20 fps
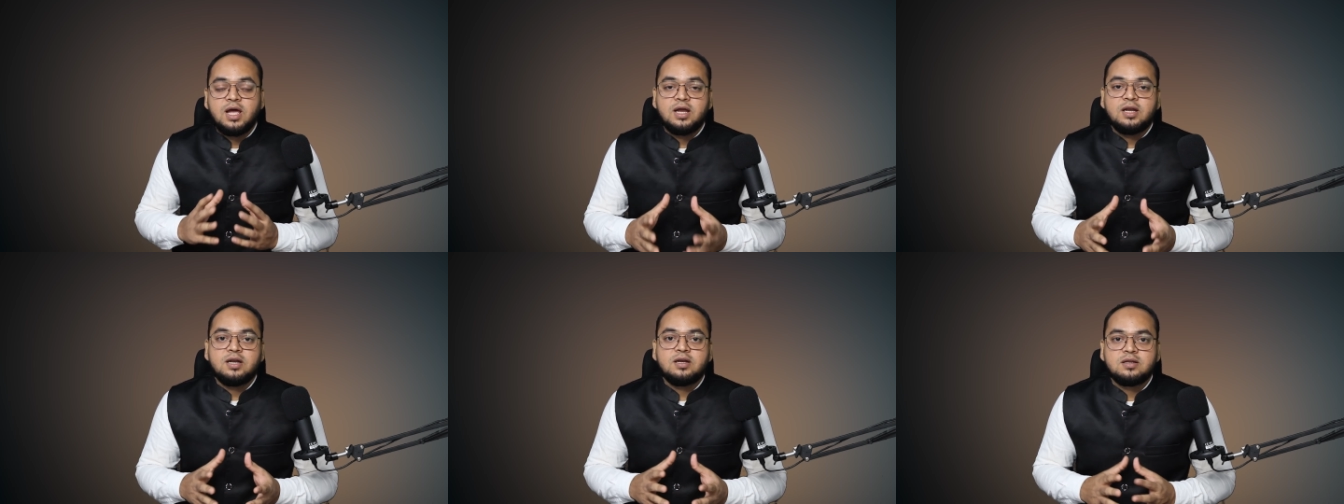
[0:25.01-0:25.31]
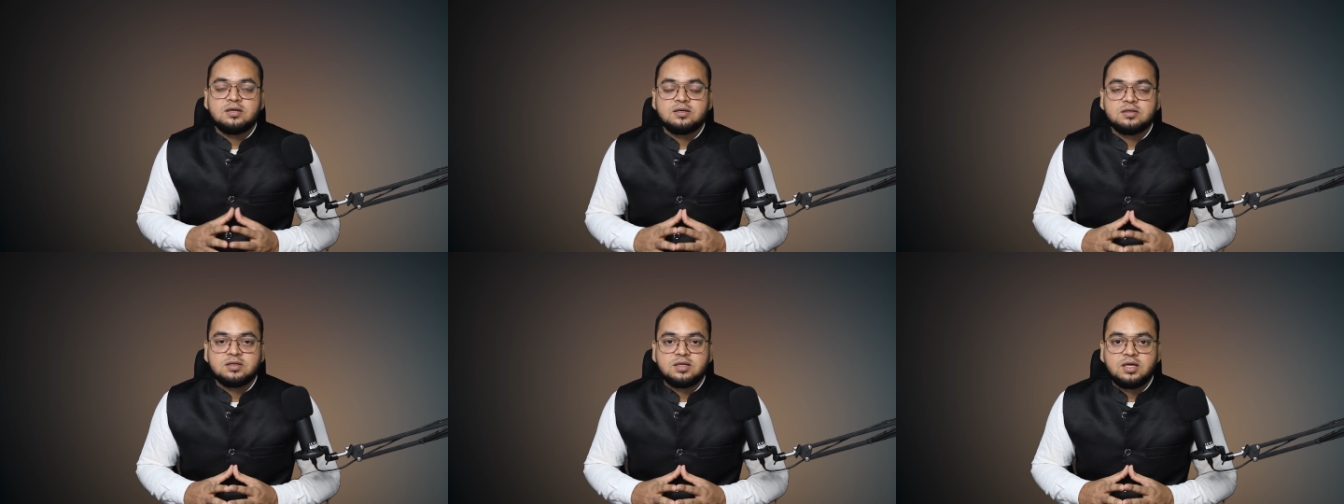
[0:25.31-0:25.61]

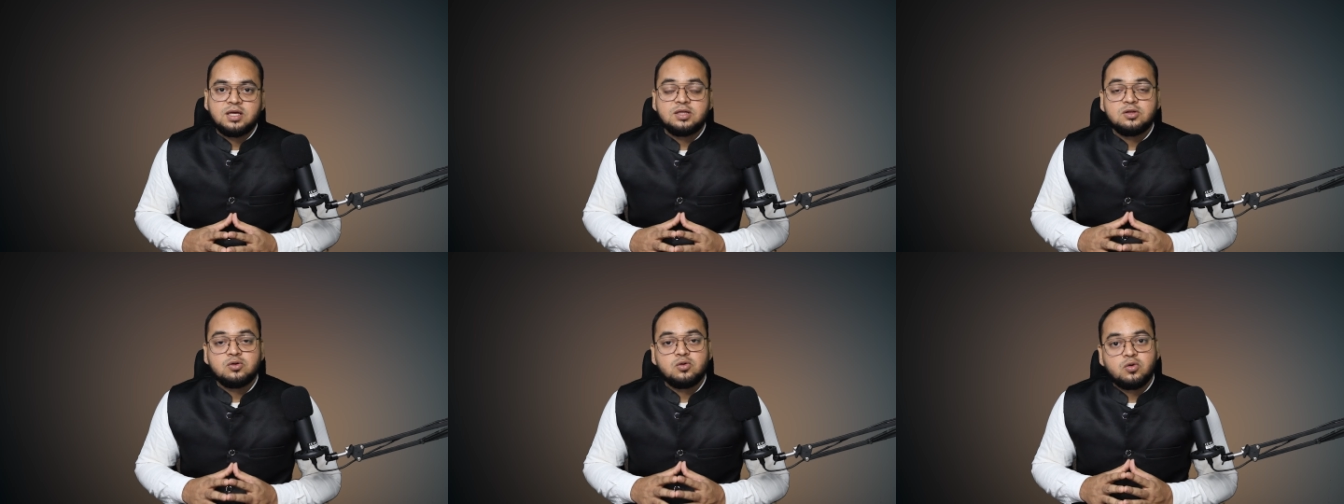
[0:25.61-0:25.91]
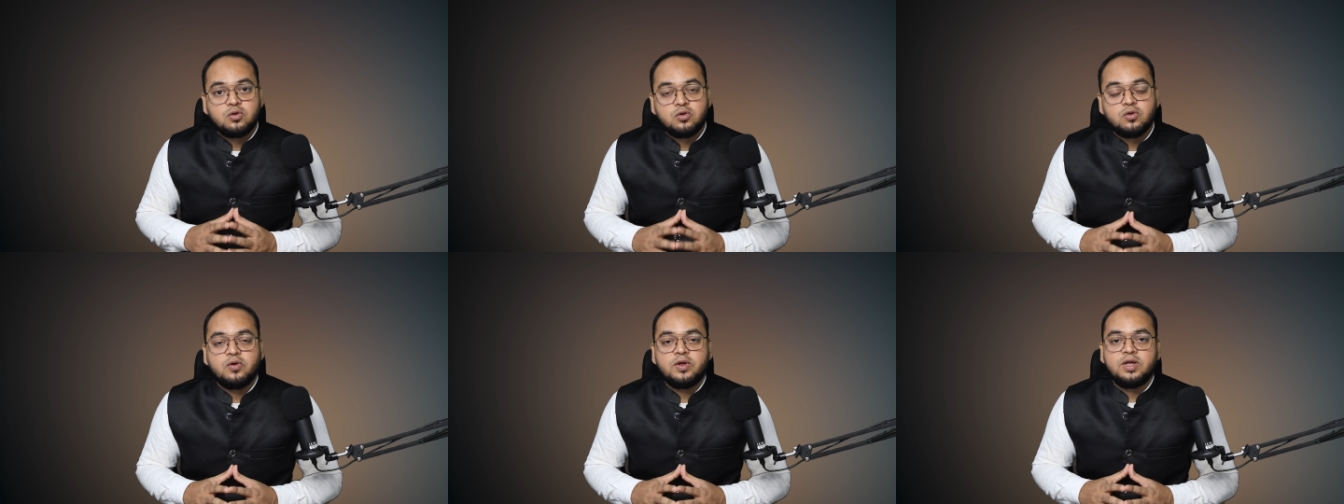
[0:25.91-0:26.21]
and in
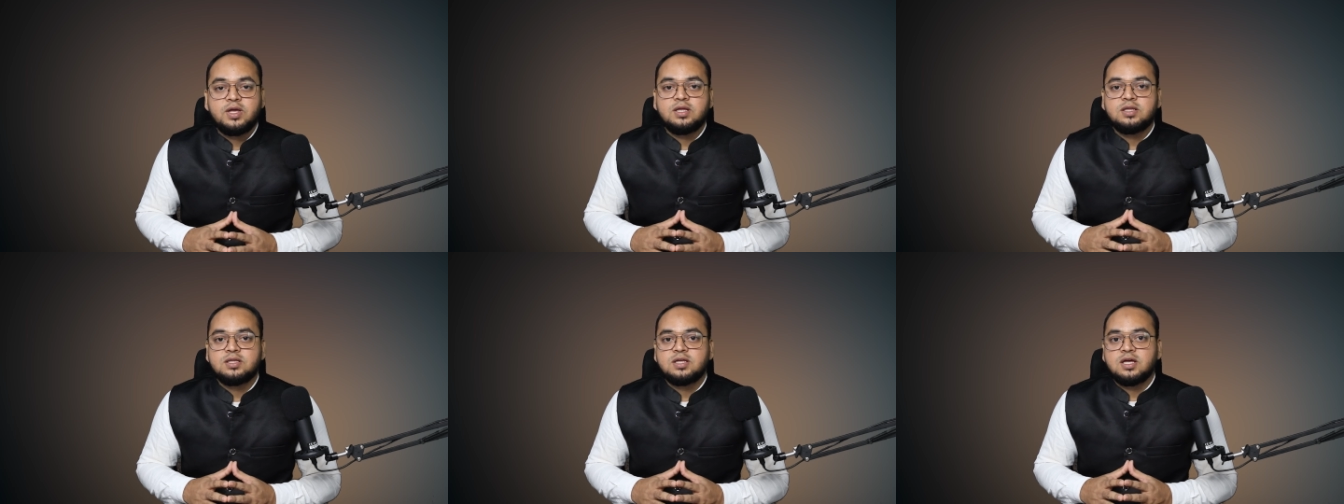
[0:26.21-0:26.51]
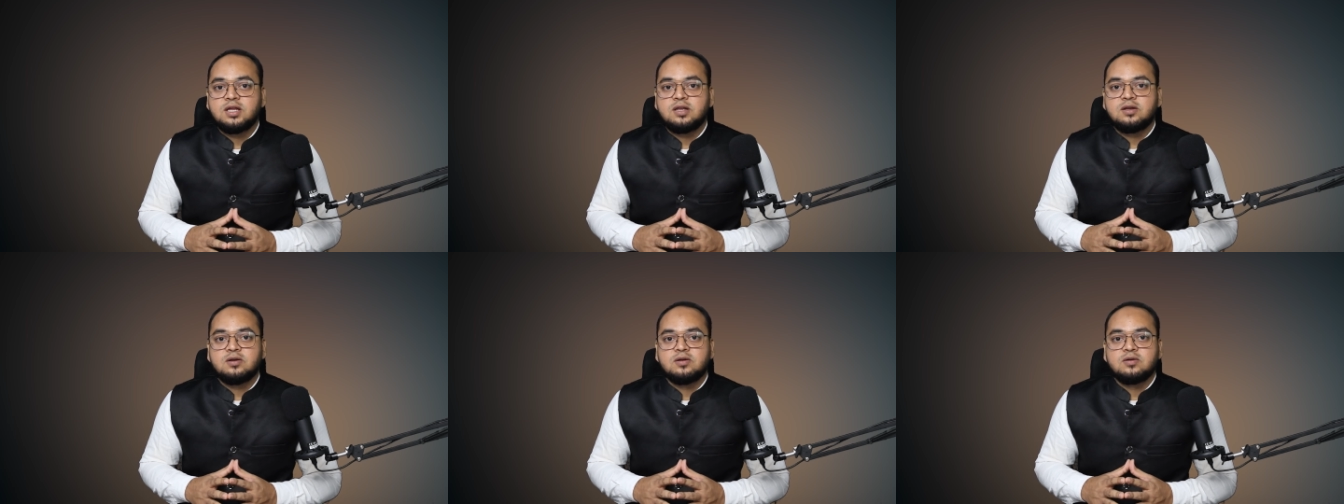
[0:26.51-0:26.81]
growing
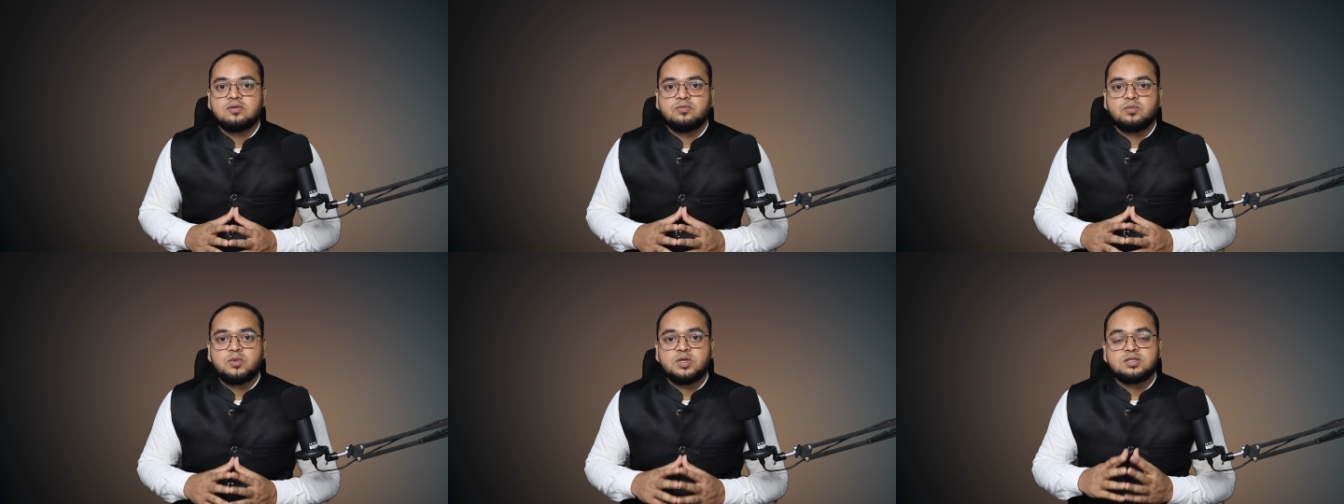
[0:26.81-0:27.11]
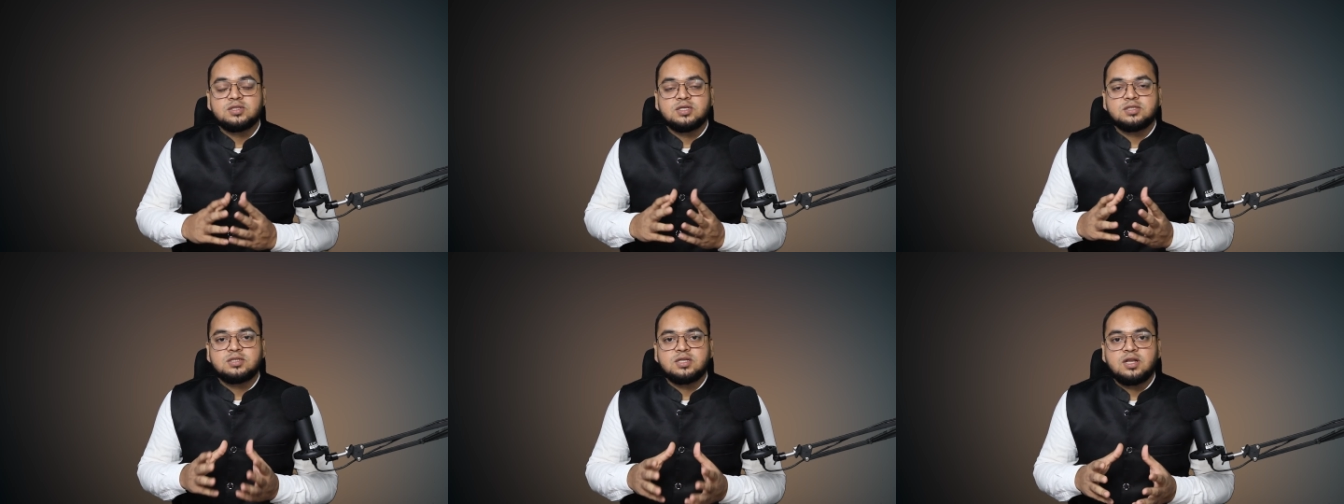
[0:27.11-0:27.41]
their
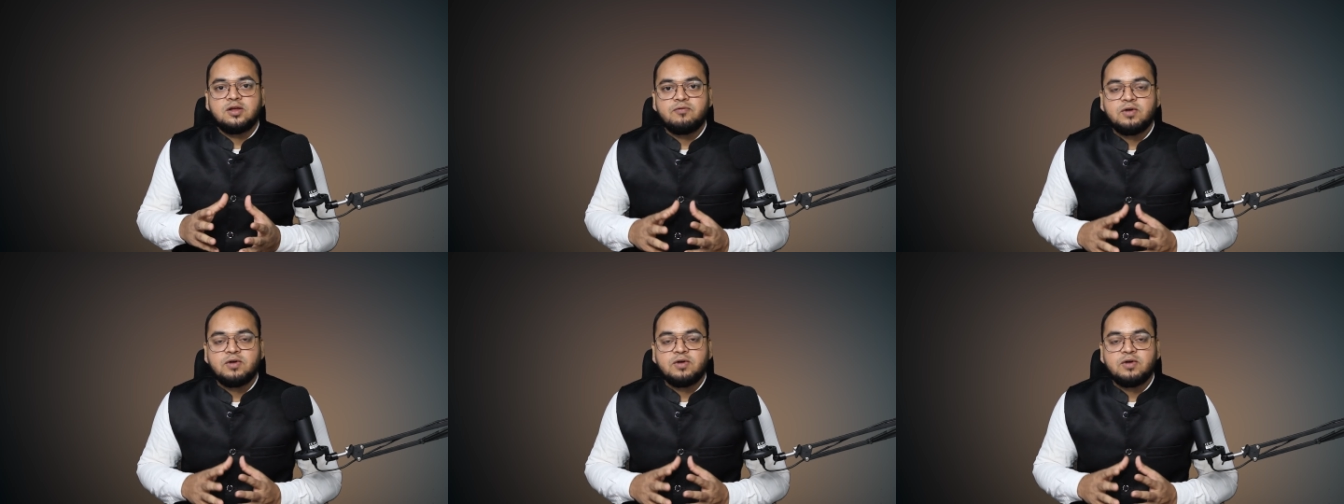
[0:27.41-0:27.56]
business